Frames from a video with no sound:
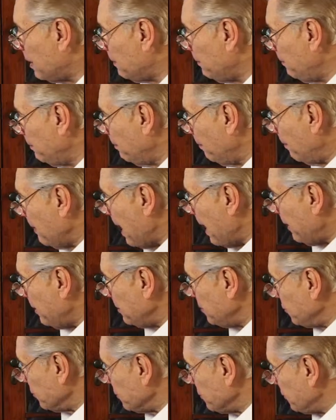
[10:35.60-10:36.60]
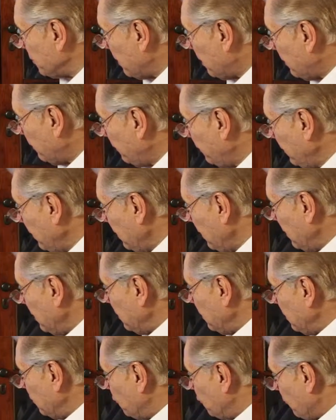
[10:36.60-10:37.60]
to manage yourself,
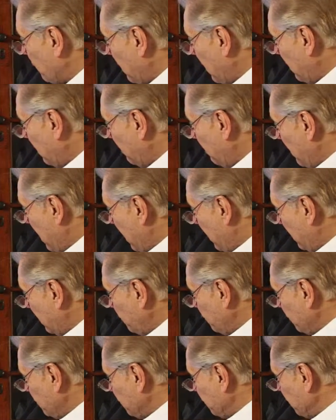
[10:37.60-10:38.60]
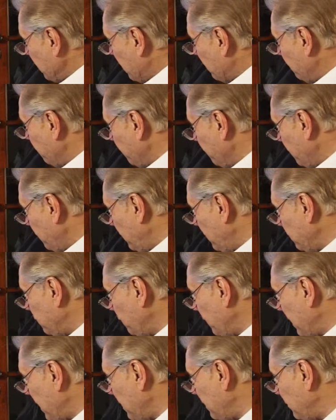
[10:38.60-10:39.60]
you try to manage yourself through these
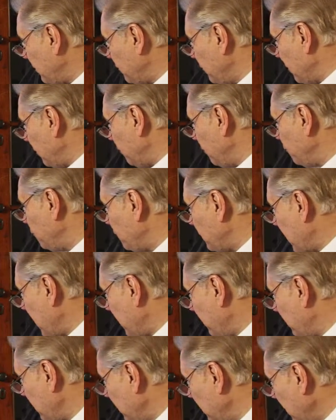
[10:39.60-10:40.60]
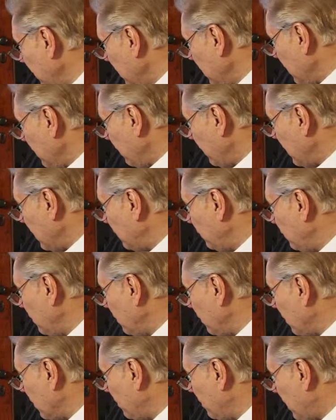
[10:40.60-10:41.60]
phases, understanding that
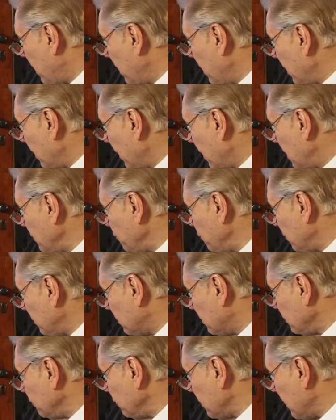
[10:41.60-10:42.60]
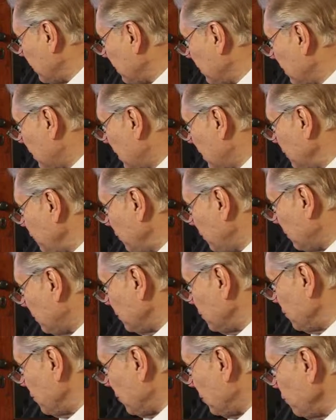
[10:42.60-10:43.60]
there are biological,
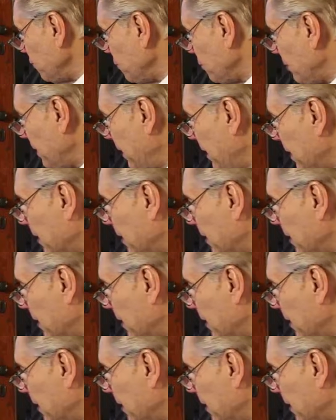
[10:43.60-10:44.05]
psychological, social, and